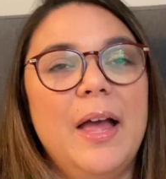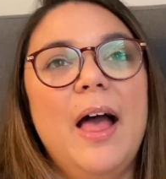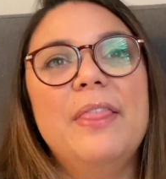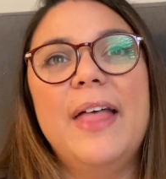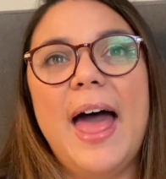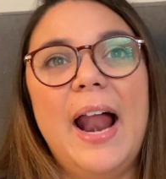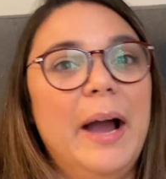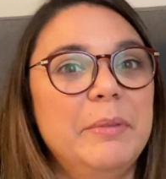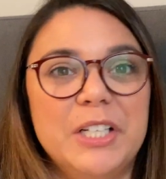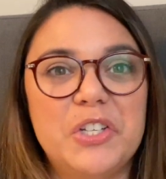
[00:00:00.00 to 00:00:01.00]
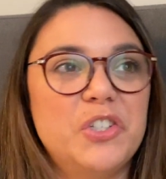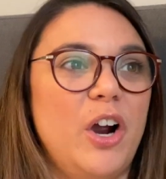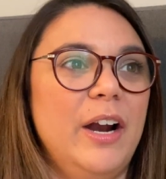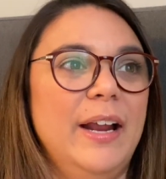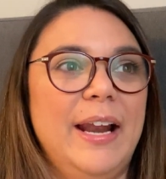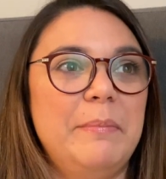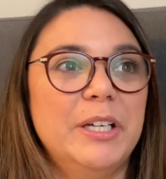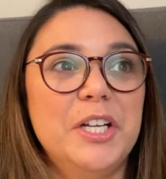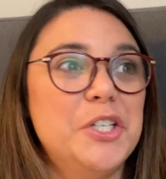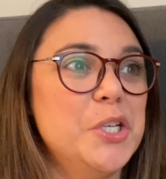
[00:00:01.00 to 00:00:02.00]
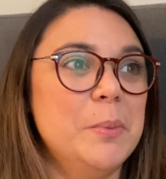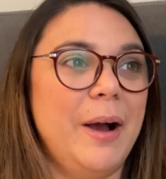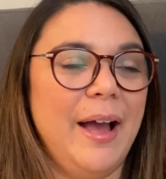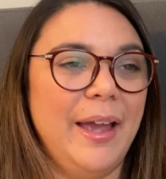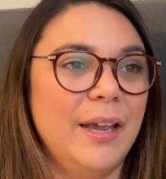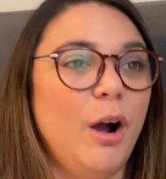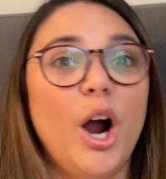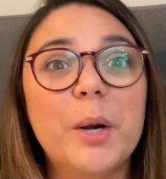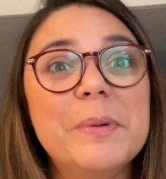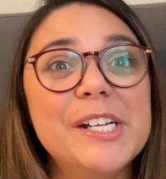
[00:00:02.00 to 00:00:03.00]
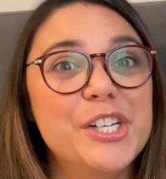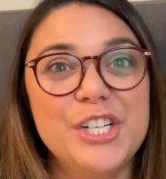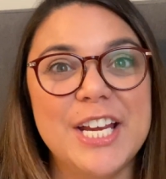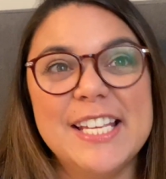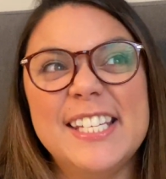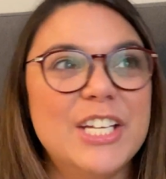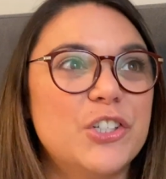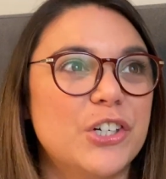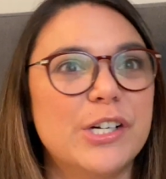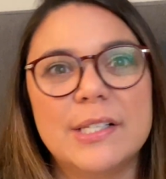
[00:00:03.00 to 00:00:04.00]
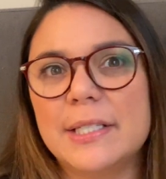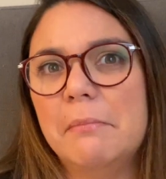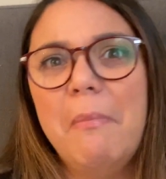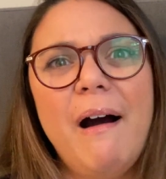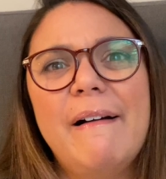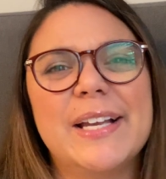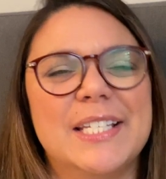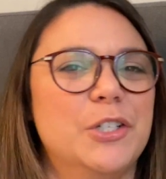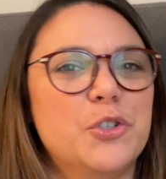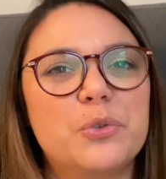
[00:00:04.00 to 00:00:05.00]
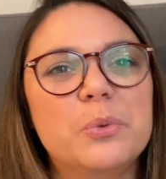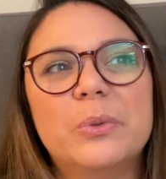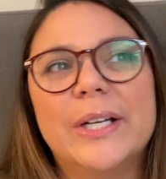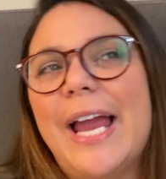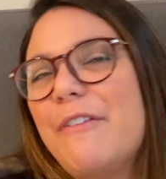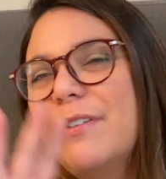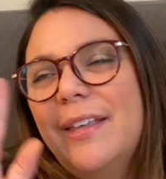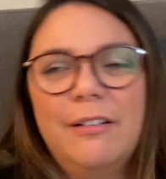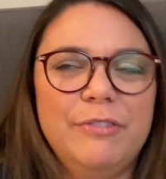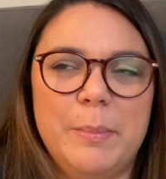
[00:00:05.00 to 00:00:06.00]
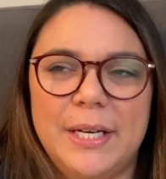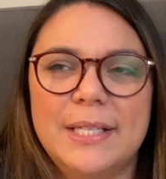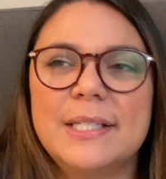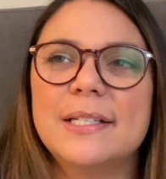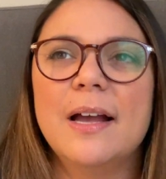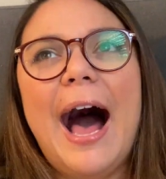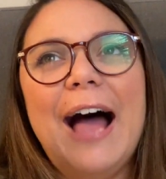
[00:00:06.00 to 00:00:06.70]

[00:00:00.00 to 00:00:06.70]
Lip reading: that I'm gonna start, and I'm gonna do my RBG t-shirts and mugs and jewelry, everything feminist.